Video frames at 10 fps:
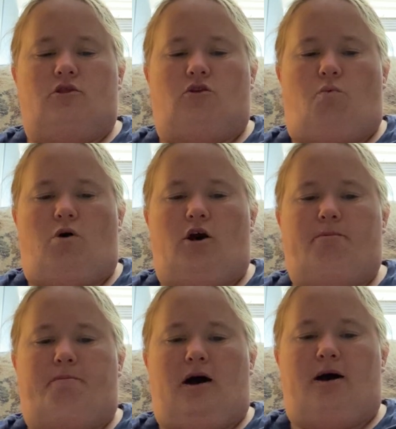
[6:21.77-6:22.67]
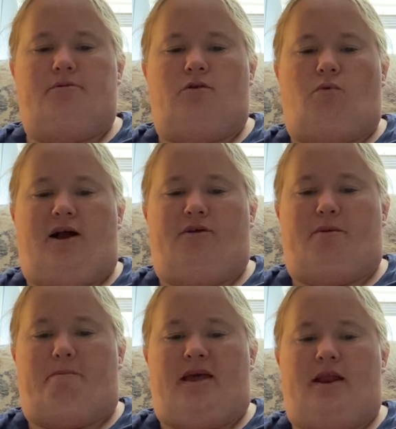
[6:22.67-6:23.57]
The wand bobbed around a
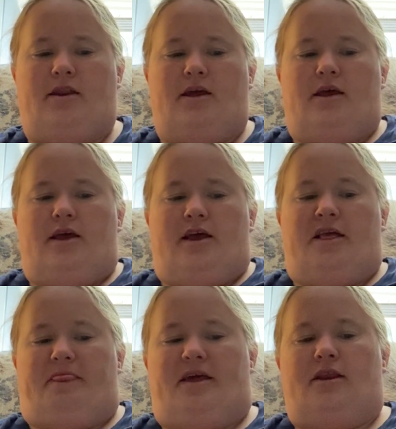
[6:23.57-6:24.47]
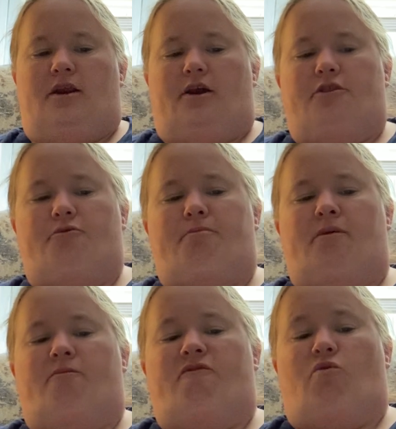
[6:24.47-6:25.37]
bend and then another
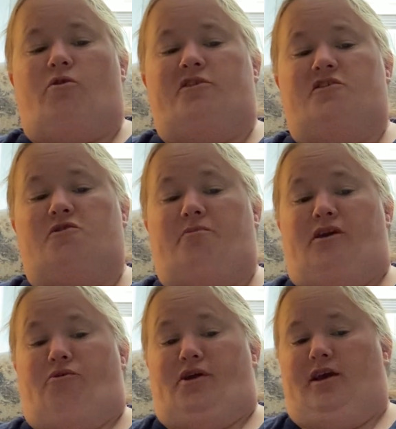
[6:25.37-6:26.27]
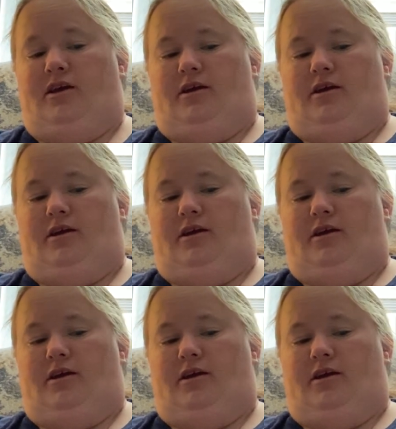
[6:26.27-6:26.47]
before disappearing.